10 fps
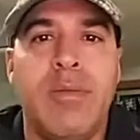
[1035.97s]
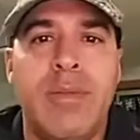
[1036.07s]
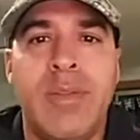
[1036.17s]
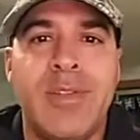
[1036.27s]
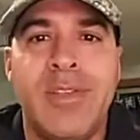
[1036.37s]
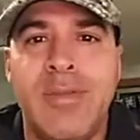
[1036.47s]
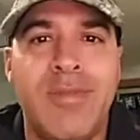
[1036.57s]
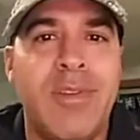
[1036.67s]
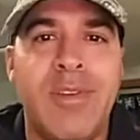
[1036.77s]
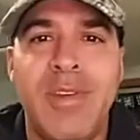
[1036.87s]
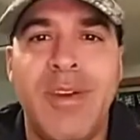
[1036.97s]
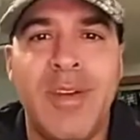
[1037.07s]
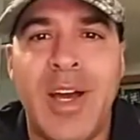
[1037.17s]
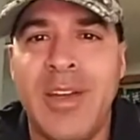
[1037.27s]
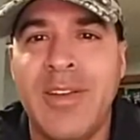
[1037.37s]
that's
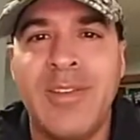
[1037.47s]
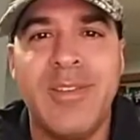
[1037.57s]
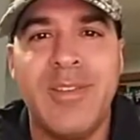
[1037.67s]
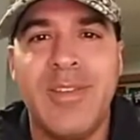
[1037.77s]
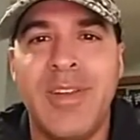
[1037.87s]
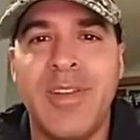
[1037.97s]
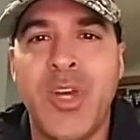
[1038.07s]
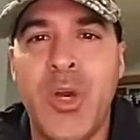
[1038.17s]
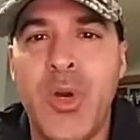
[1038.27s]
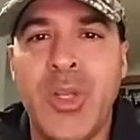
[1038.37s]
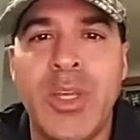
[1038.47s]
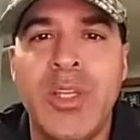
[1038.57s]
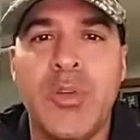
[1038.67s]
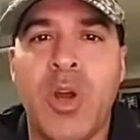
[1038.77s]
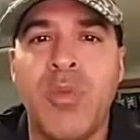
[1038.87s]
gotten encoded
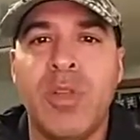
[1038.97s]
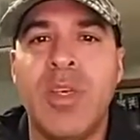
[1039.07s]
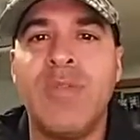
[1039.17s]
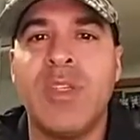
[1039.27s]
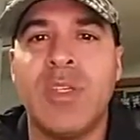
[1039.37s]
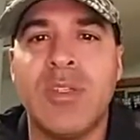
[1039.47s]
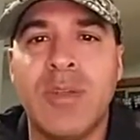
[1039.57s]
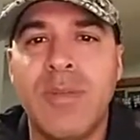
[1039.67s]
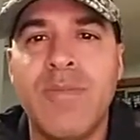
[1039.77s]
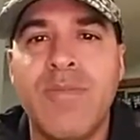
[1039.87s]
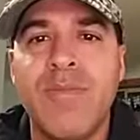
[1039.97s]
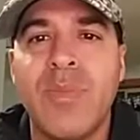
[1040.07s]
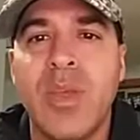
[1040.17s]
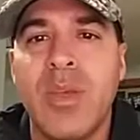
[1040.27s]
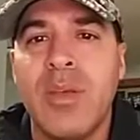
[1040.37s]
into our belief system
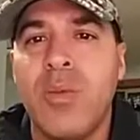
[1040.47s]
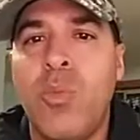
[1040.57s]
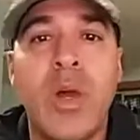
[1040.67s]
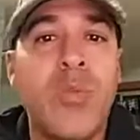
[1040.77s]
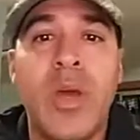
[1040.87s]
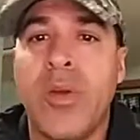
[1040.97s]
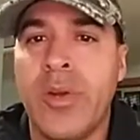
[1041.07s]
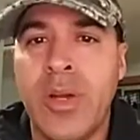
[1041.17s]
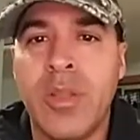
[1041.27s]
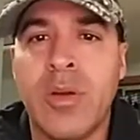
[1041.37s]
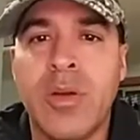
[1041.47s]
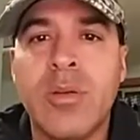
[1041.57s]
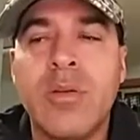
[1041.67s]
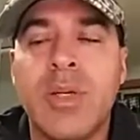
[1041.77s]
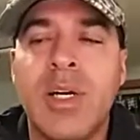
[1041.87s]
one way or
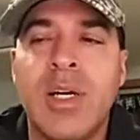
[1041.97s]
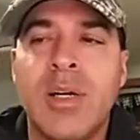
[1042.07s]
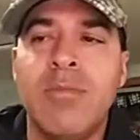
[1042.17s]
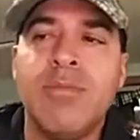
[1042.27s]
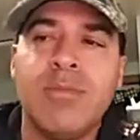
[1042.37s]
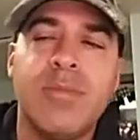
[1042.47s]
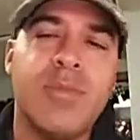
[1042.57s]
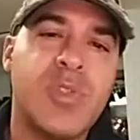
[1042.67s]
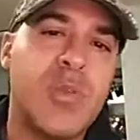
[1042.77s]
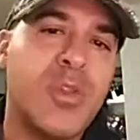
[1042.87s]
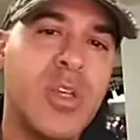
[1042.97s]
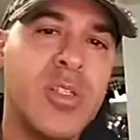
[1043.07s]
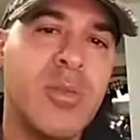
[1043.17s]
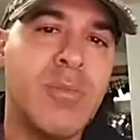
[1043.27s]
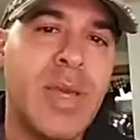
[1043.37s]
another, some good,
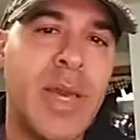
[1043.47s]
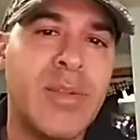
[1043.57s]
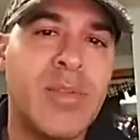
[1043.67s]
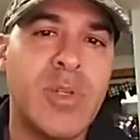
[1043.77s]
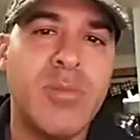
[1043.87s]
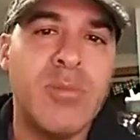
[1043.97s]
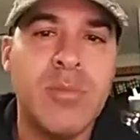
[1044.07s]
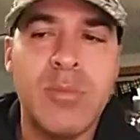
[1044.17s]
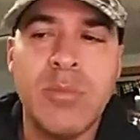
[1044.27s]
some bad, some